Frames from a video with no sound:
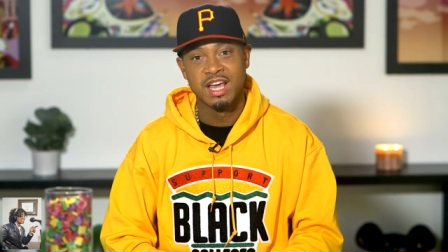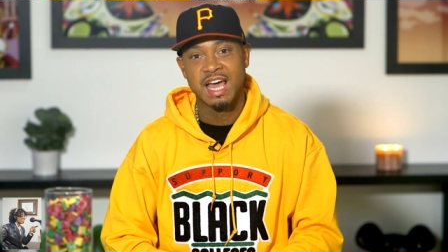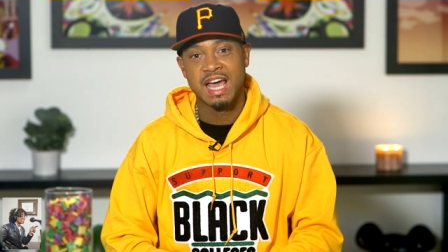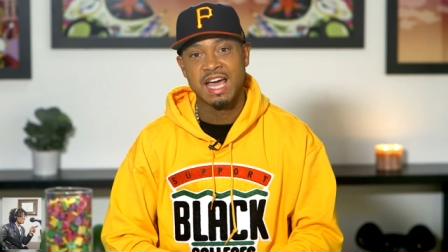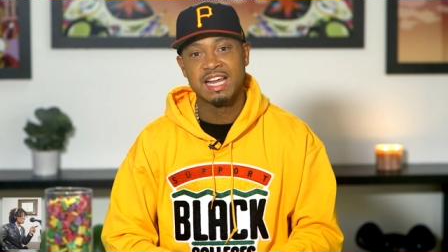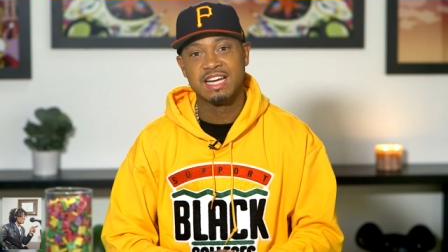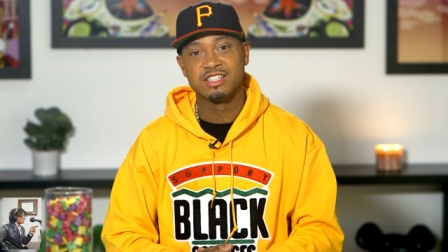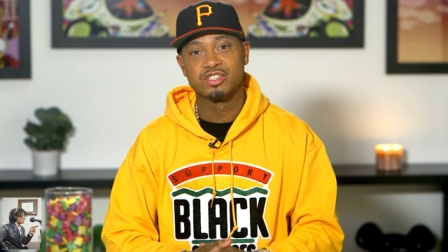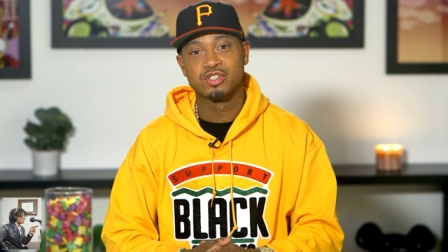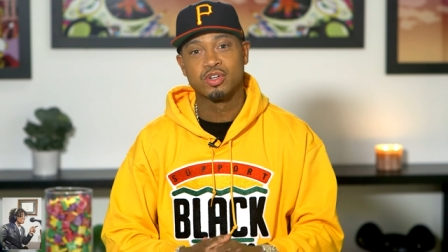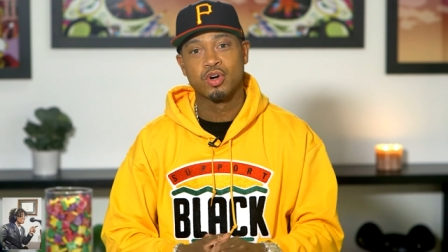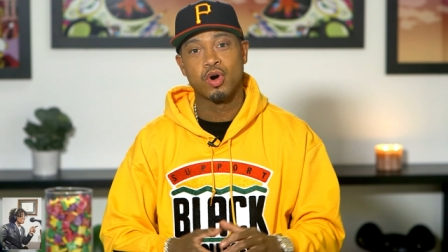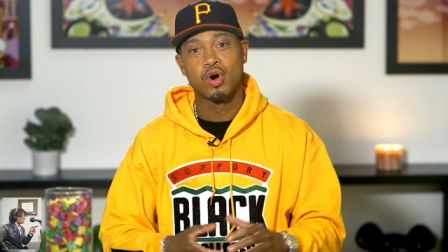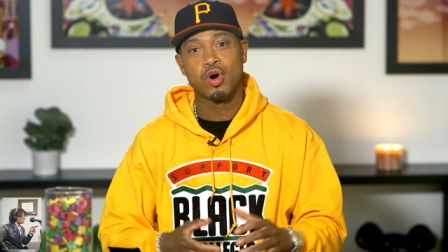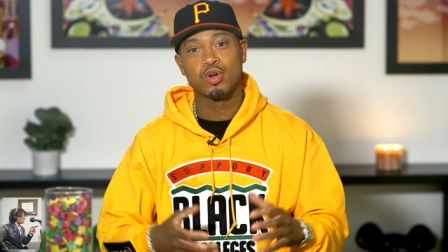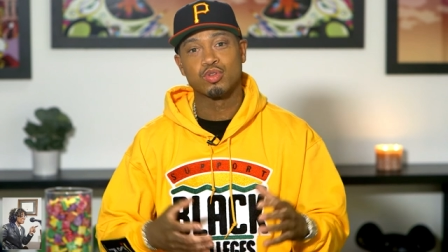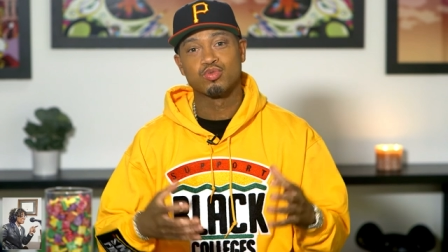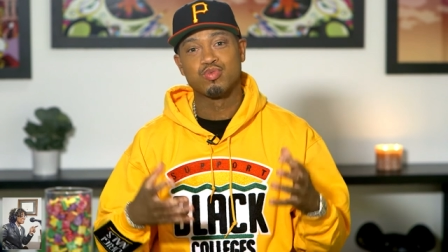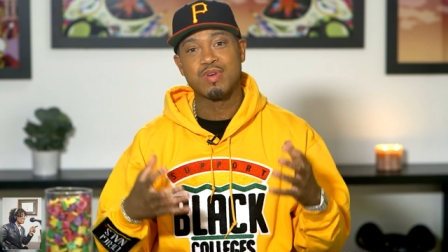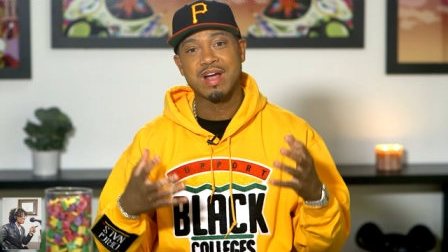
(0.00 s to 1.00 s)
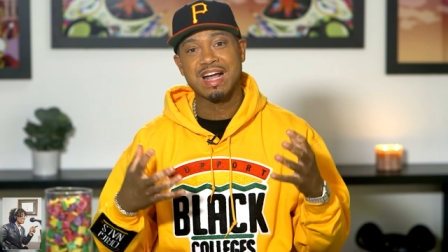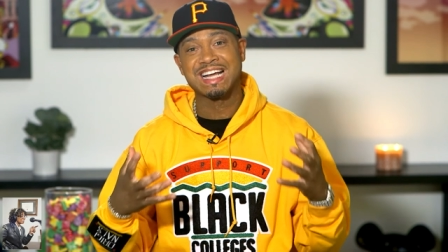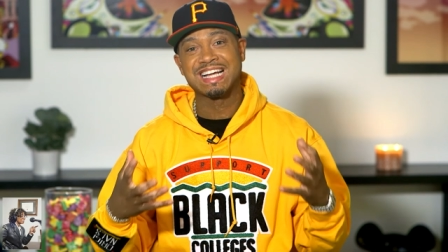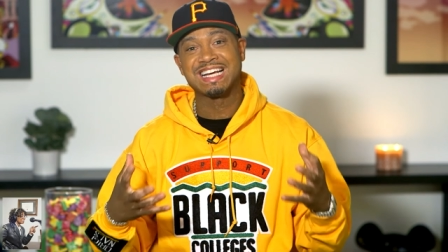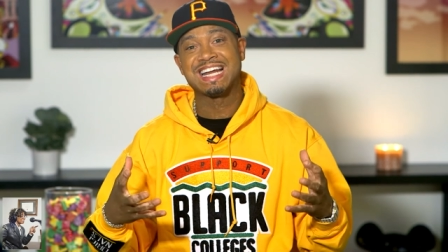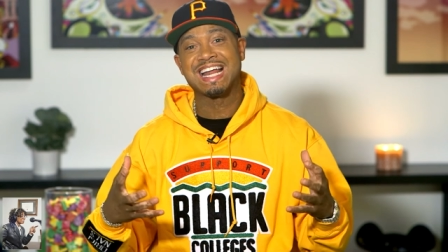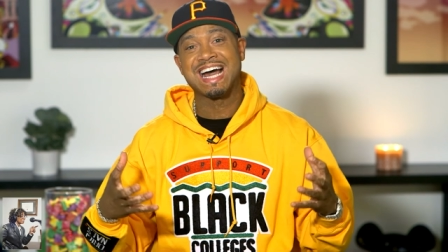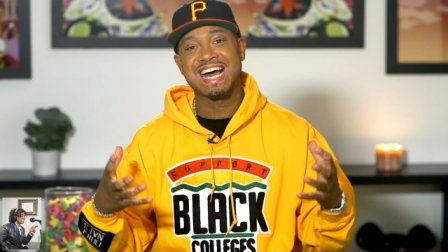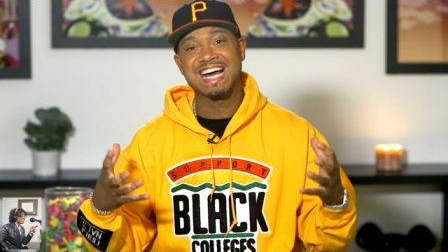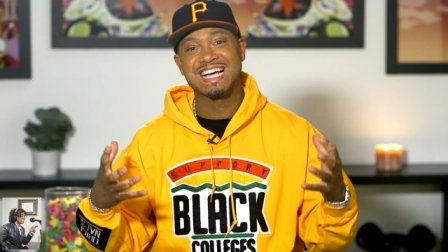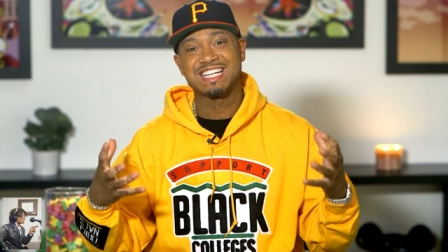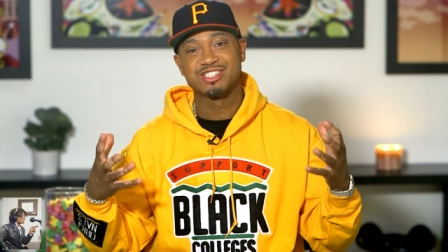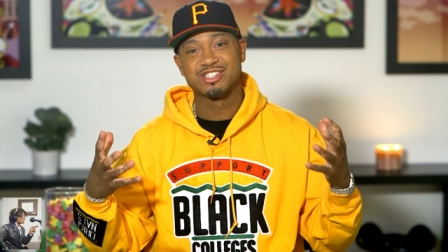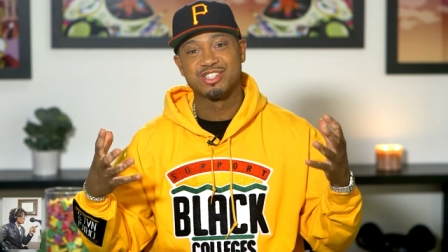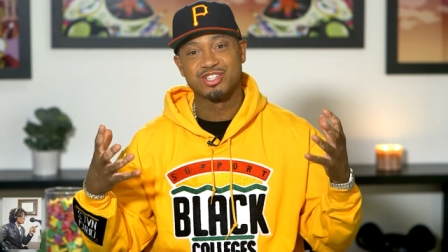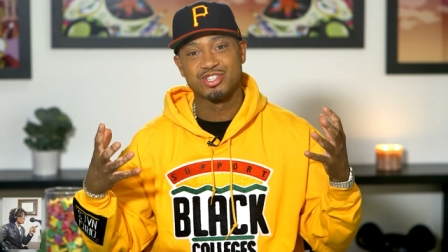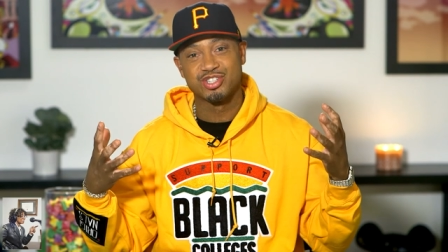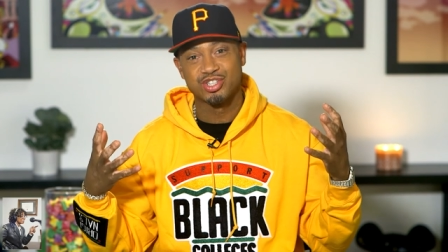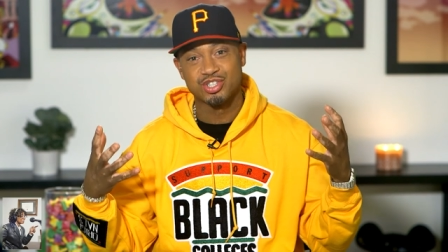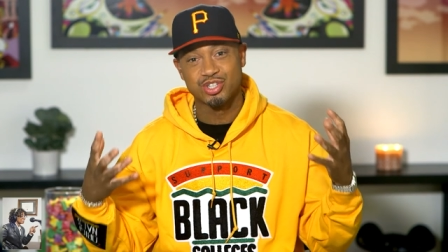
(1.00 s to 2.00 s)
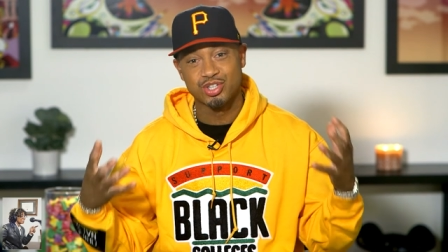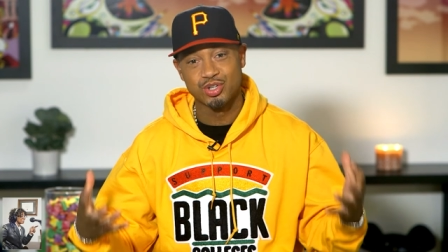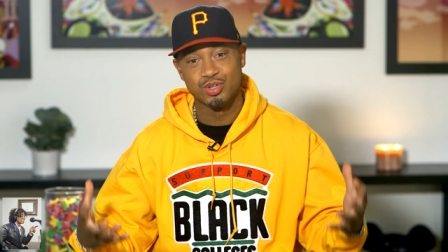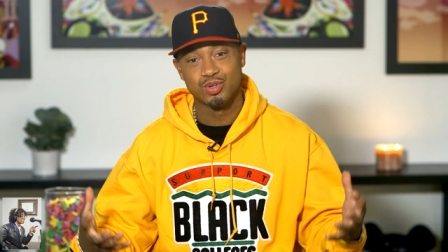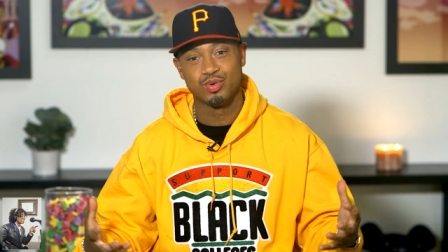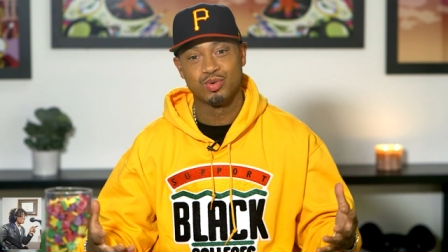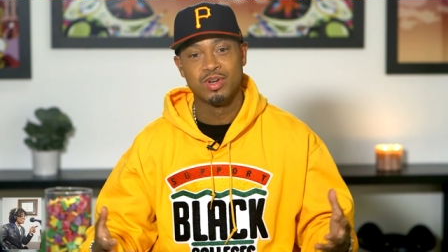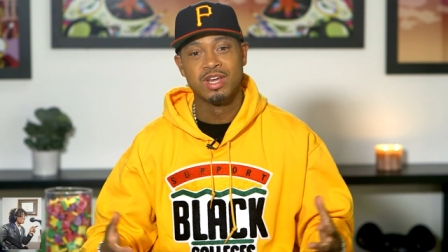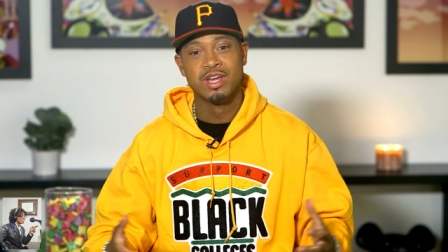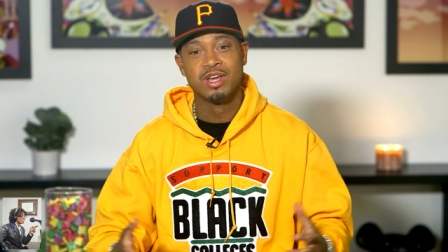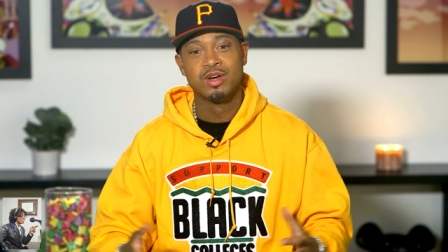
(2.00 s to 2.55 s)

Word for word: and it's called Recognize the Chew.